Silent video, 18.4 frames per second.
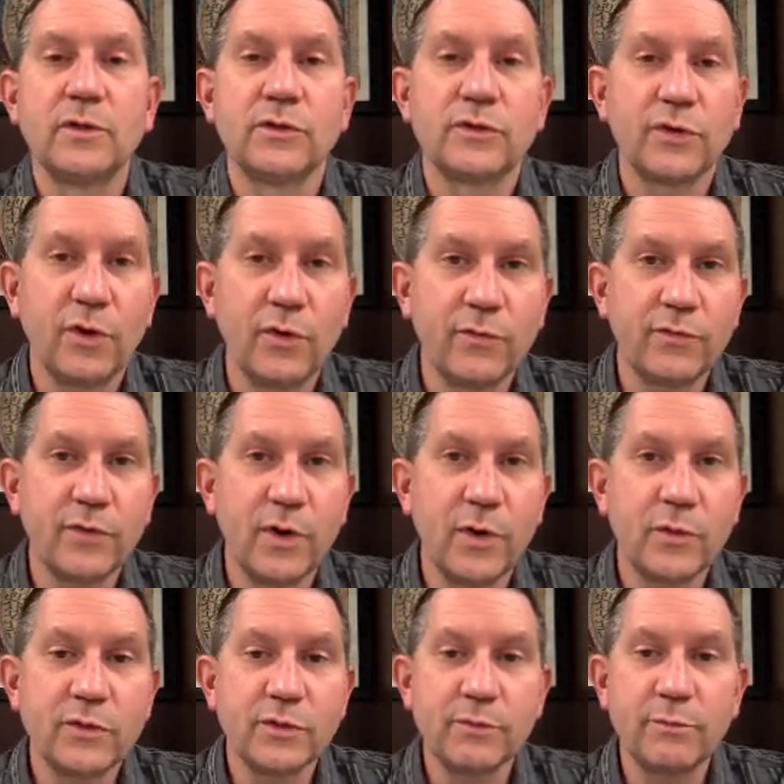
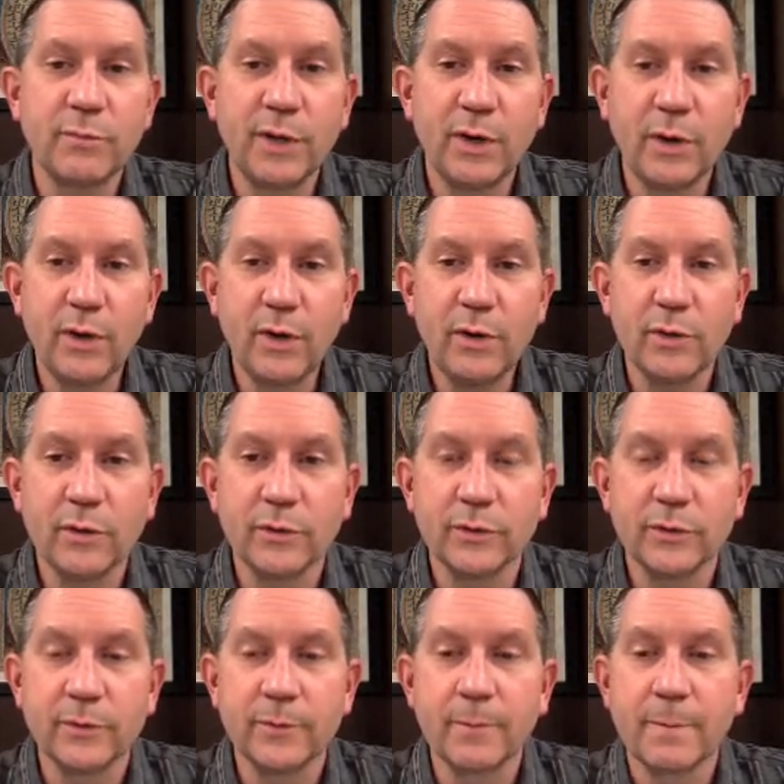tovot
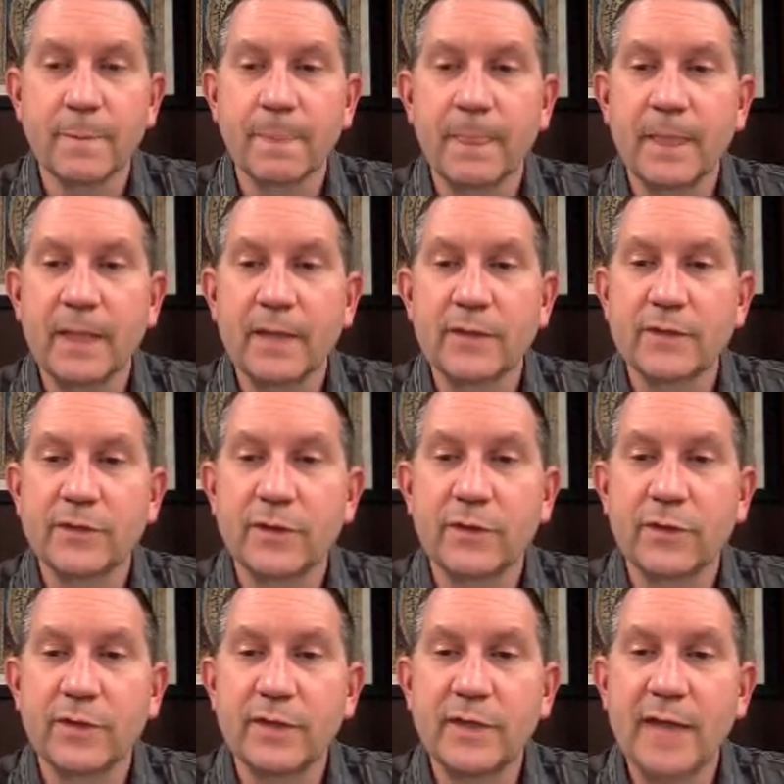ma'od.
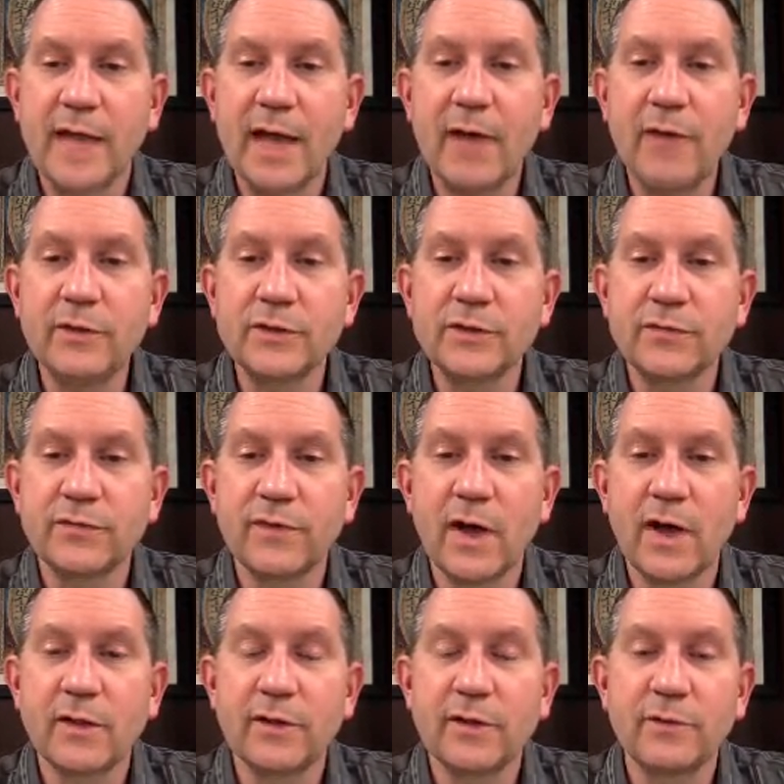So the noun is
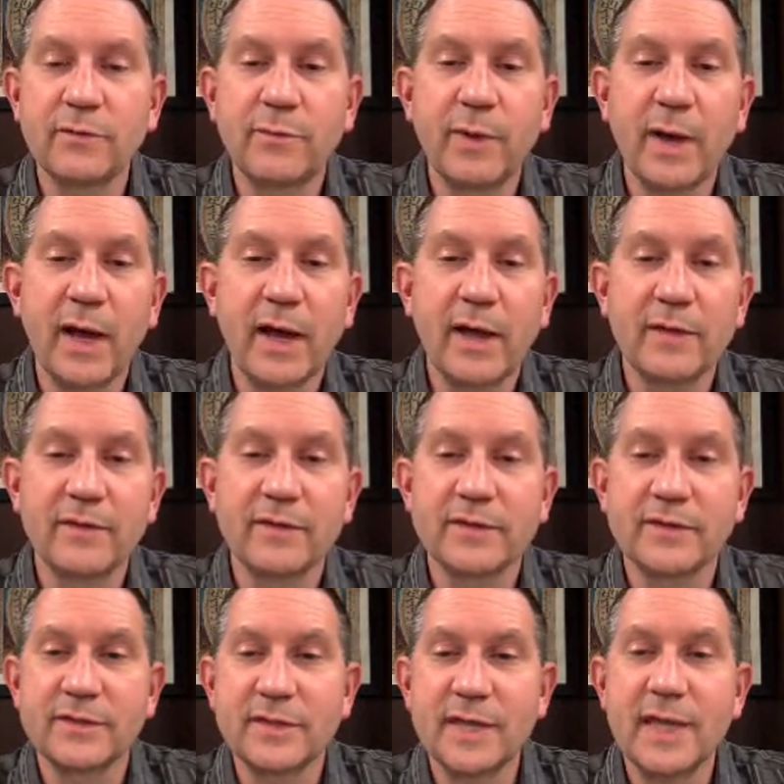followed by
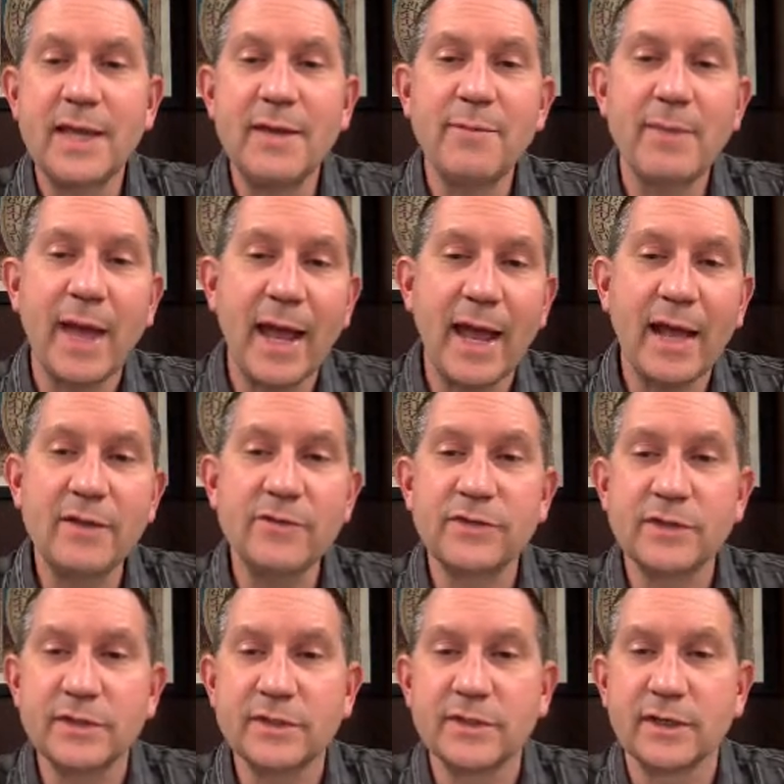the same
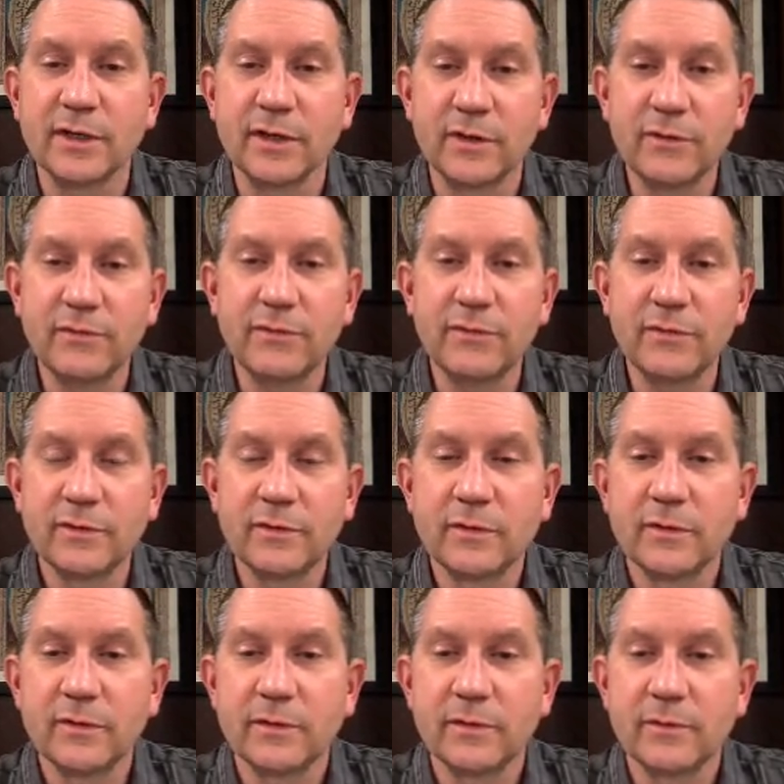adjective,
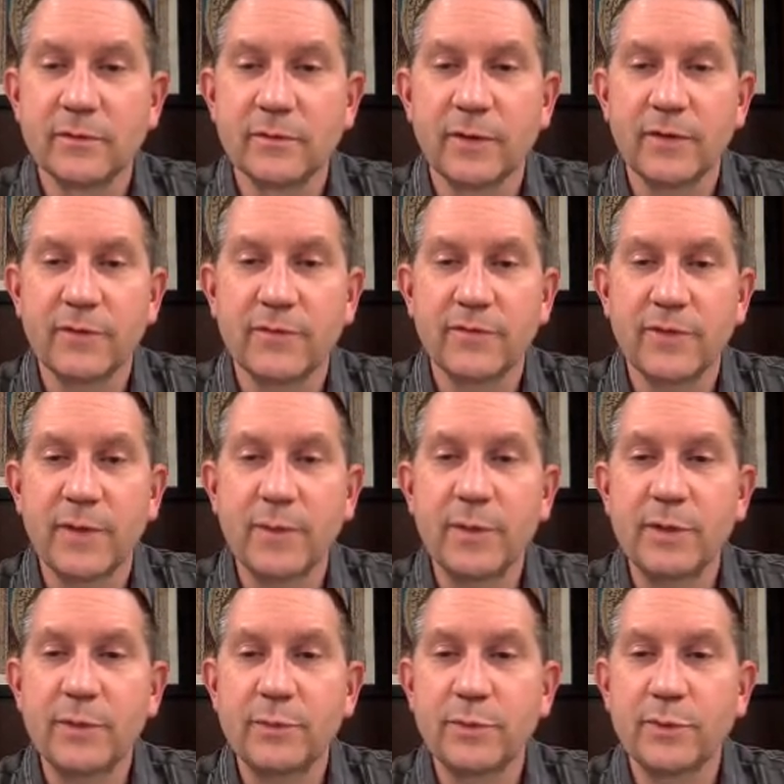right?
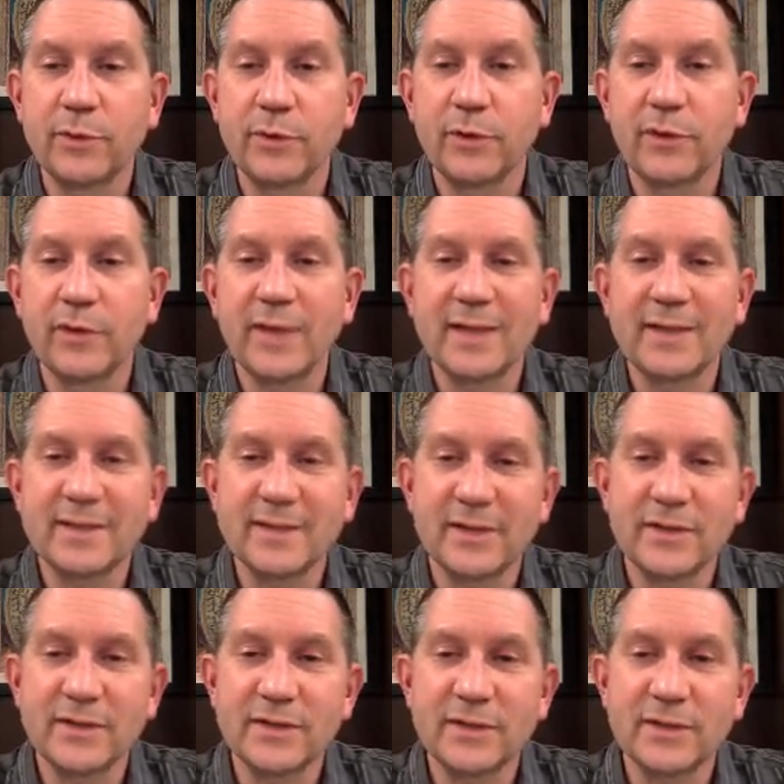Feminine plural. That
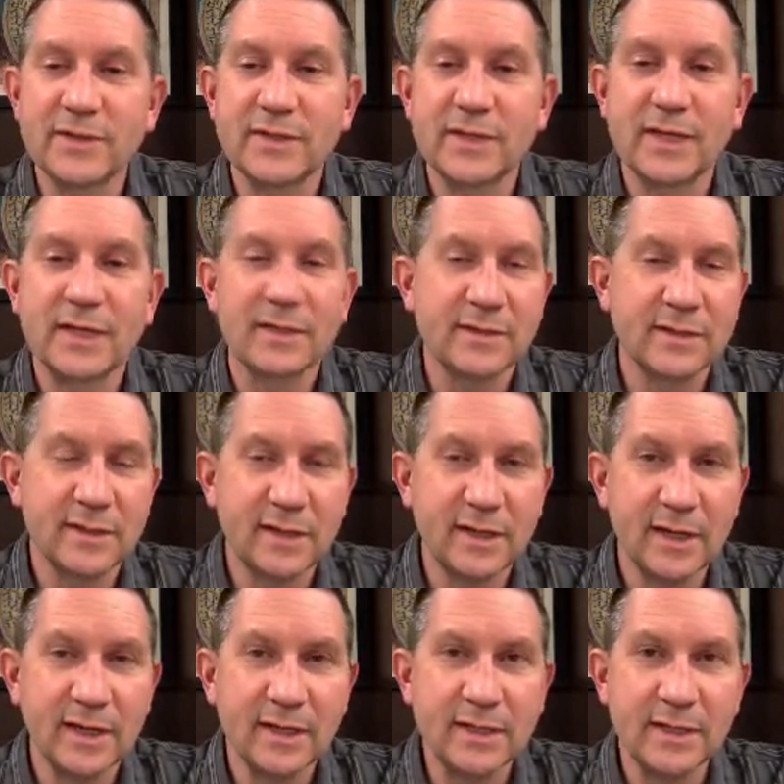tells us that
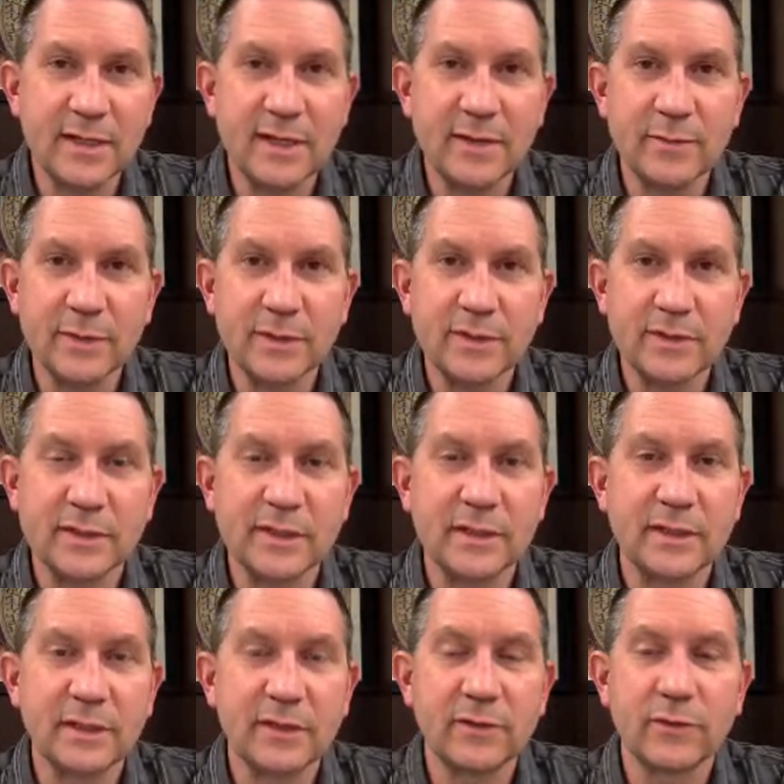te'enim is
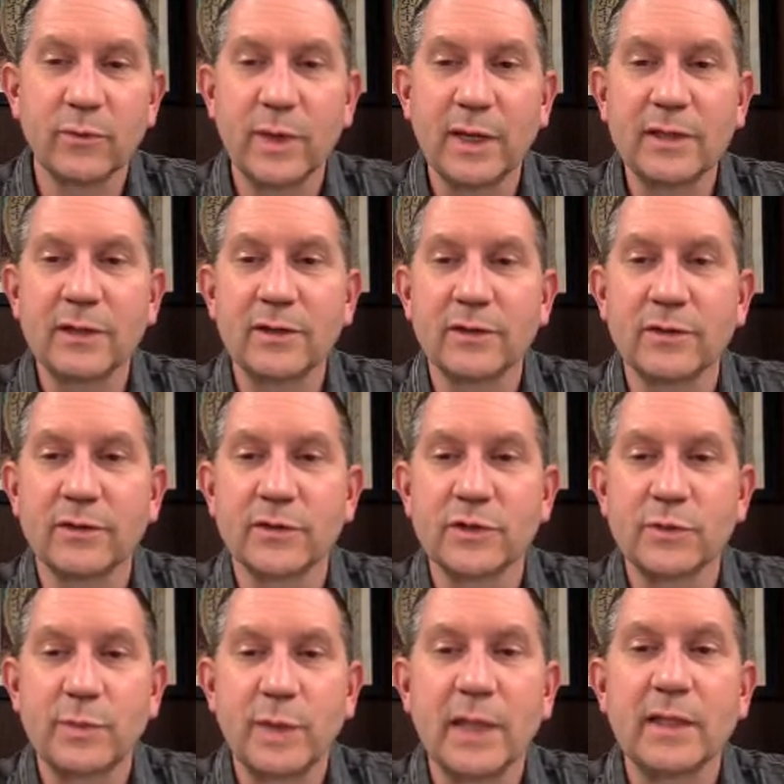an irregular
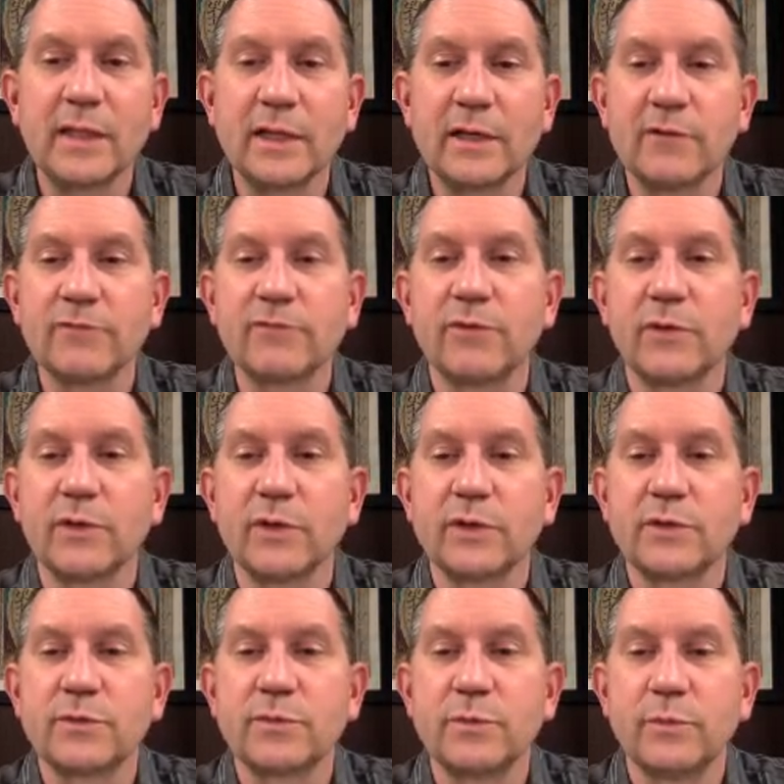spelling for
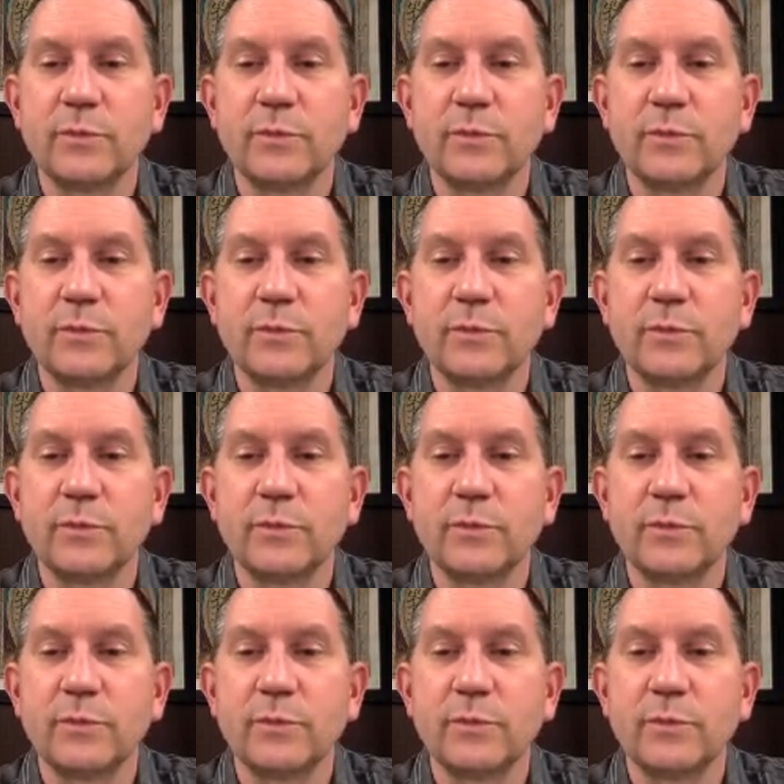its